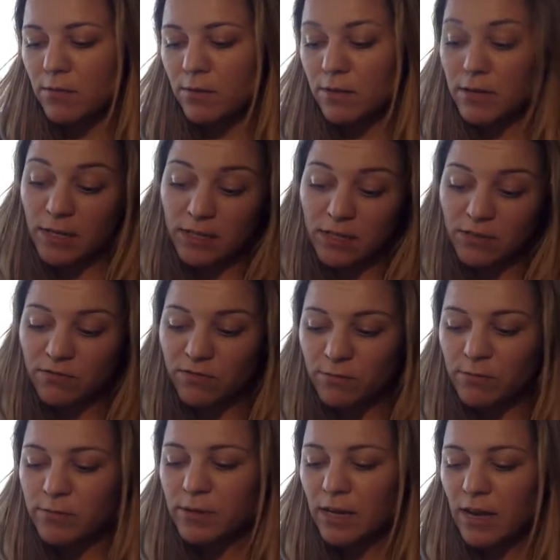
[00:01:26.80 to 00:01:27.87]
negative
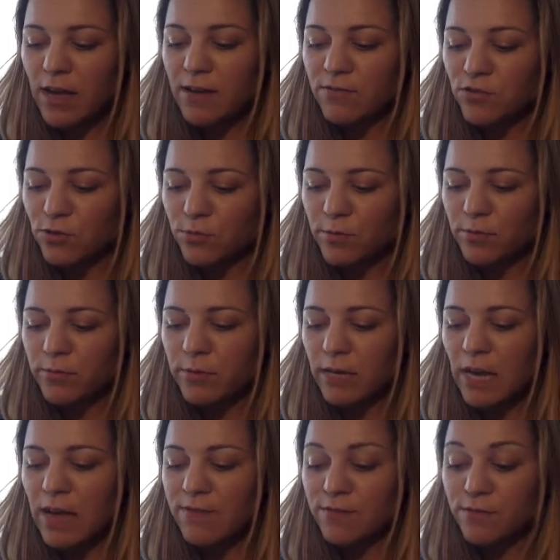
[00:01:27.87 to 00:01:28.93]
VBB halves or VBB
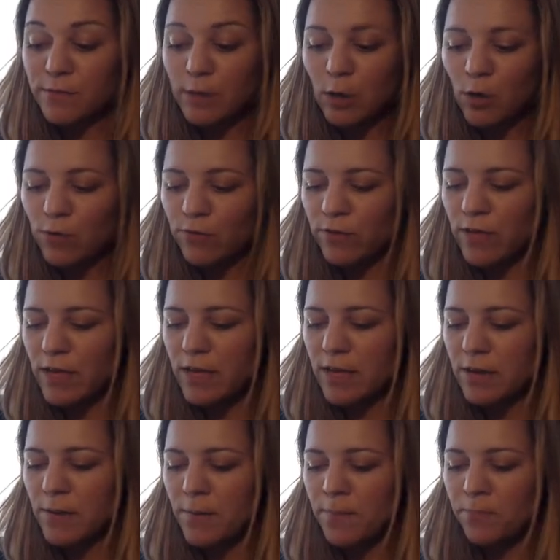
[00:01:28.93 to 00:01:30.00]
halves below
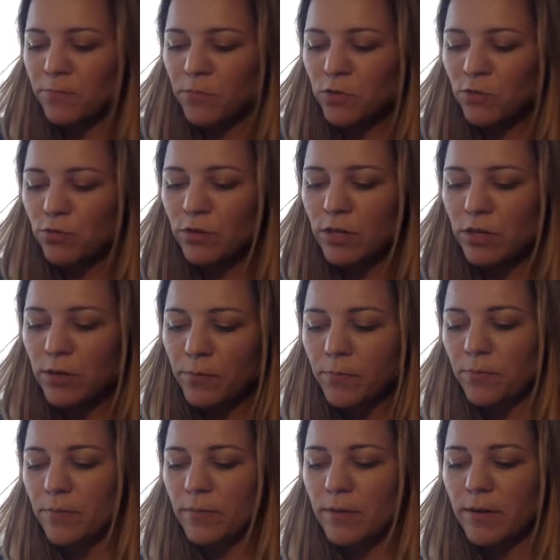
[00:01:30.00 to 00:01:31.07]
in to the
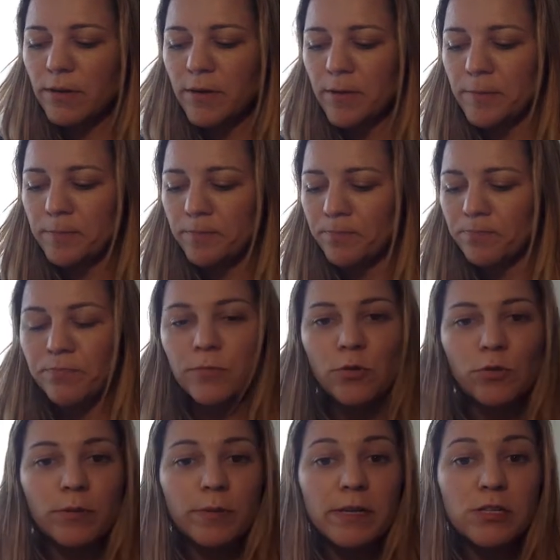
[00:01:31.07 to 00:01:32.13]
um,
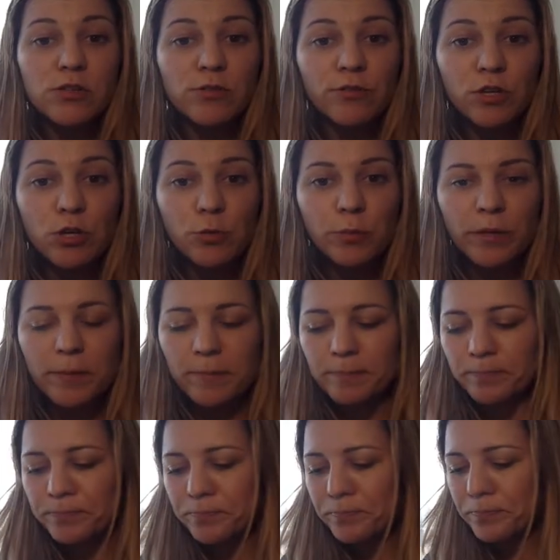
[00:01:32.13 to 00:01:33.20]
to the base of QP.
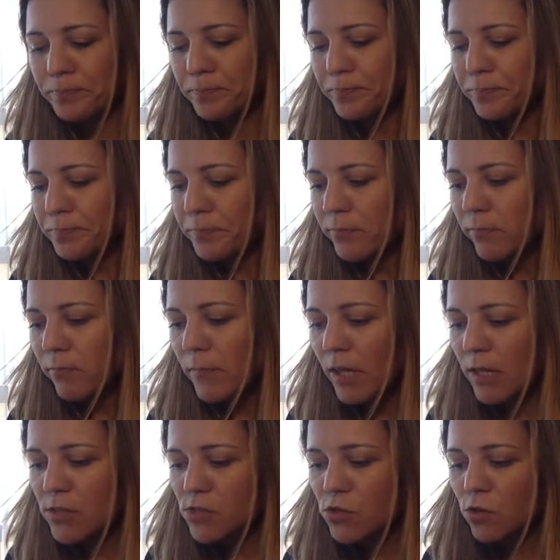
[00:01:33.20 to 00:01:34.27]

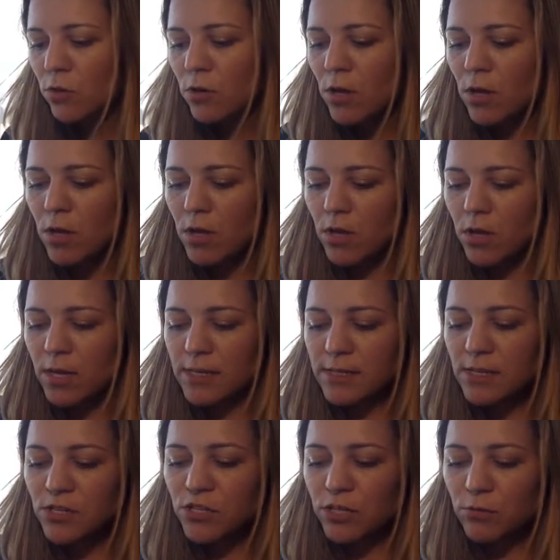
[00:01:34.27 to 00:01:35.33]
And so
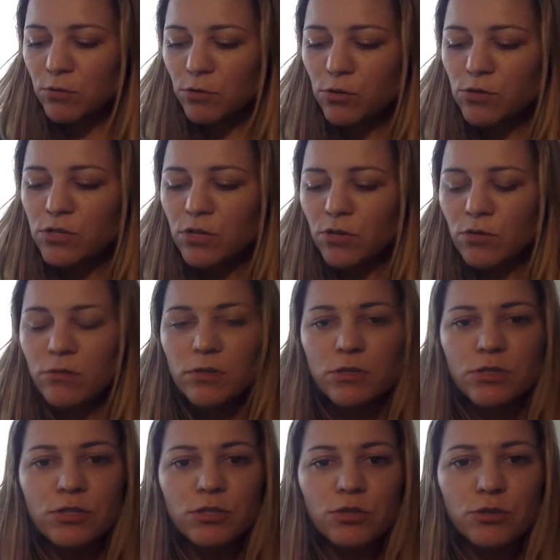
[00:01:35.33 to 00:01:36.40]
essentially what those are
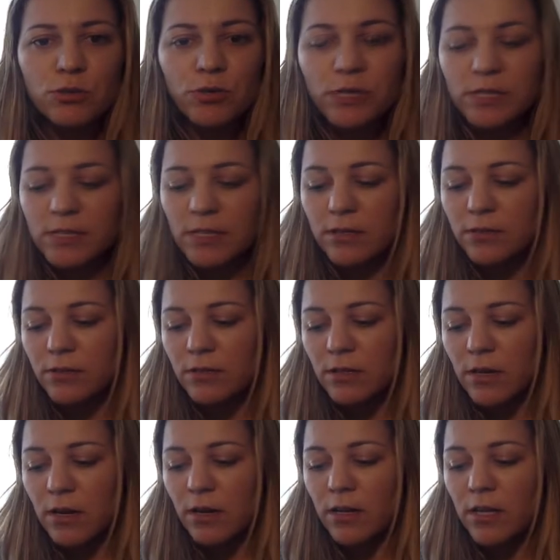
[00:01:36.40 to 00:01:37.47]
going to do is
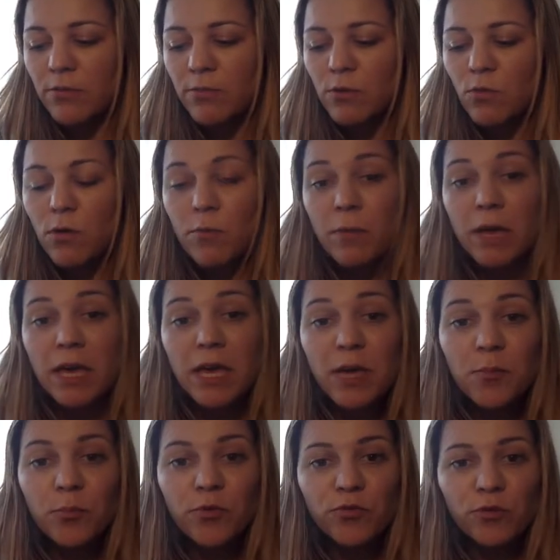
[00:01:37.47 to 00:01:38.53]
that uh, even when my
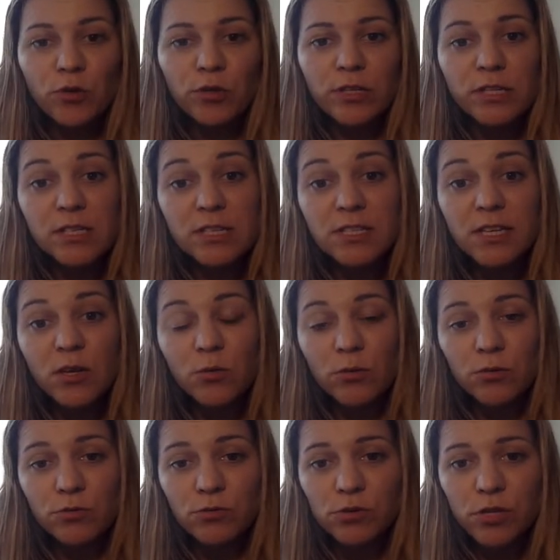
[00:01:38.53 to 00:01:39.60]
input voltage is
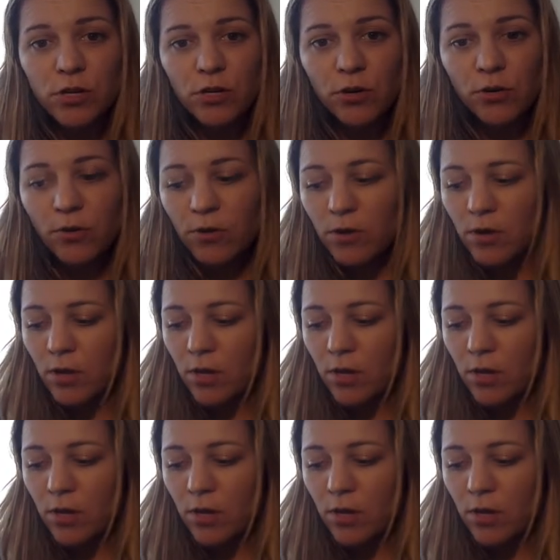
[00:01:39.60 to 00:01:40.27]
equal to zero,